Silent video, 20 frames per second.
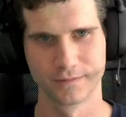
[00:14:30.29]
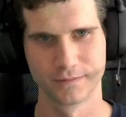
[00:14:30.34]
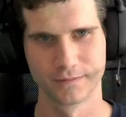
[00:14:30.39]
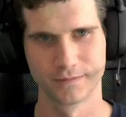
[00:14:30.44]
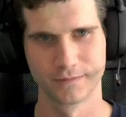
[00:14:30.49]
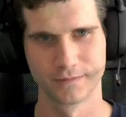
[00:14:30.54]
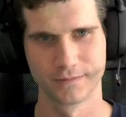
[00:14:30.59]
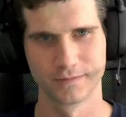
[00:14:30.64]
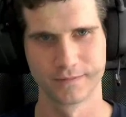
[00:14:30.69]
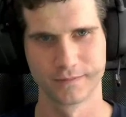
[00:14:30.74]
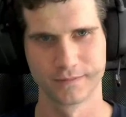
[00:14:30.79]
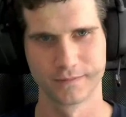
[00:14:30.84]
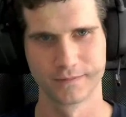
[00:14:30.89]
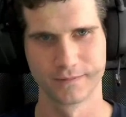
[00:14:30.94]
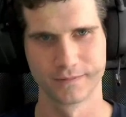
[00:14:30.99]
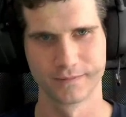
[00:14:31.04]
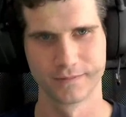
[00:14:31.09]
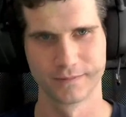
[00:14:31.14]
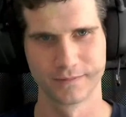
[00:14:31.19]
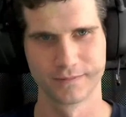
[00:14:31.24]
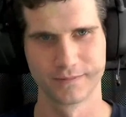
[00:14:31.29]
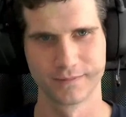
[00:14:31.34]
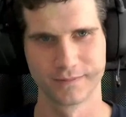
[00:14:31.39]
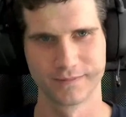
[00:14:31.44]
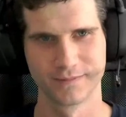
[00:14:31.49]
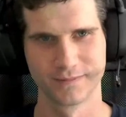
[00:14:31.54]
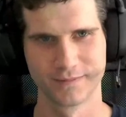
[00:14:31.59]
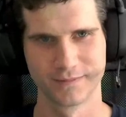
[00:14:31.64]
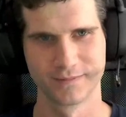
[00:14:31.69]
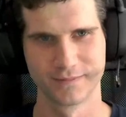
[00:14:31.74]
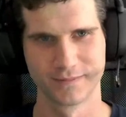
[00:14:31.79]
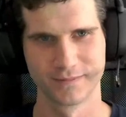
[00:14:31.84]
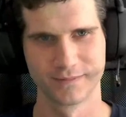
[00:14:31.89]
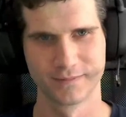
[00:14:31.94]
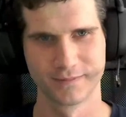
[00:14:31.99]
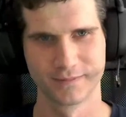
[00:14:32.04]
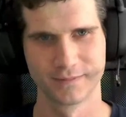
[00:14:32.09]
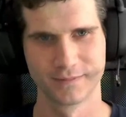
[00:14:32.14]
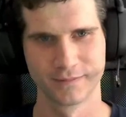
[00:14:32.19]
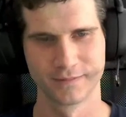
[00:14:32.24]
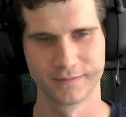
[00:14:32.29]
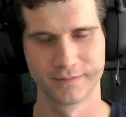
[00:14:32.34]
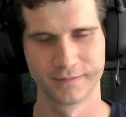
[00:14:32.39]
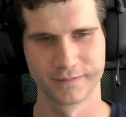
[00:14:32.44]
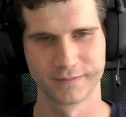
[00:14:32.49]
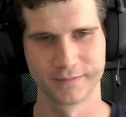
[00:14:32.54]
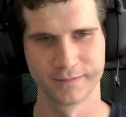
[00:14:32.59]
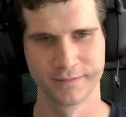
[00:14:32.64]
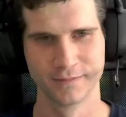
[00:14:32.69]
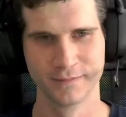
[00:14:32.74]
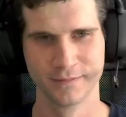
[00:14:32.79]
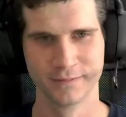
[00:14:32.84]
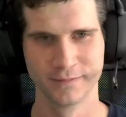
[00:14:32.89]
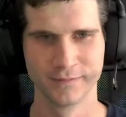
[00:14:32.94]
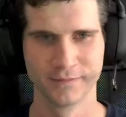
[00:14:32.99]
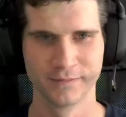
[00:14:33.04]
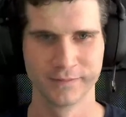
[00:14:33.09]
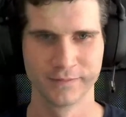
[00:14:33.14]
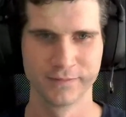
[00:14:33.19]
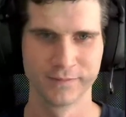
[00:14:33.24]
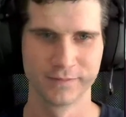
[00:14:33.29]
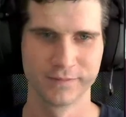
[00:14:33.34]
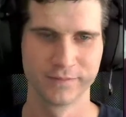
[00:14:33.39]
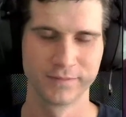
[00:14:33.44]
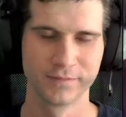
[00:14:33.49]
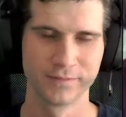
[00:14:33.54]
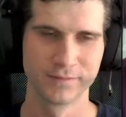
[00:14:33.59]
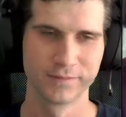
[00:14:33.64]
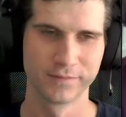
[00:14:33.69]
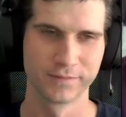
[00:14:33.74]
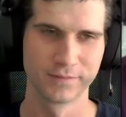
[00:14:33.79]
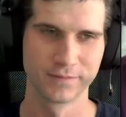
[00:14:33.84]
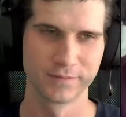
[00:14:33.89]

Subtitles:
This person isn't speaking.